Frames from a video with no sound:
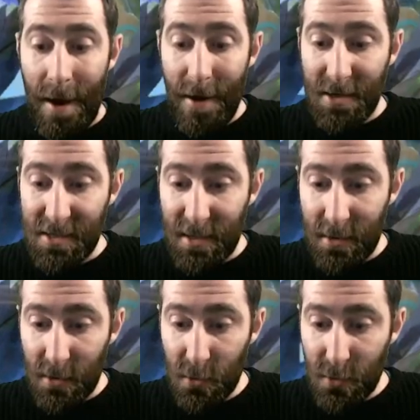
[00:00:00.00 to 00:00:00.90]
we are actually
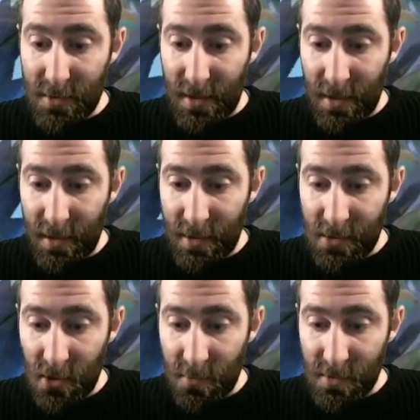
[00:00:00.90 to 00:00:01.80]
losing in
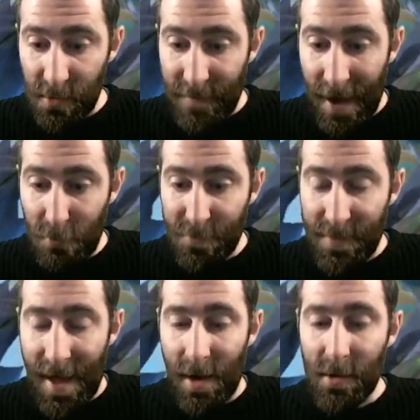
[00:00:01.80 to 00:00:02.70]
terms of health
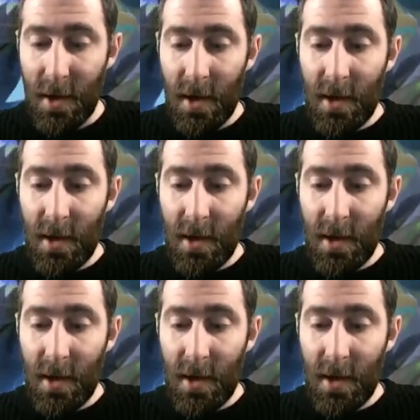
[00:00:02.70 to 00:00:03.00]
now.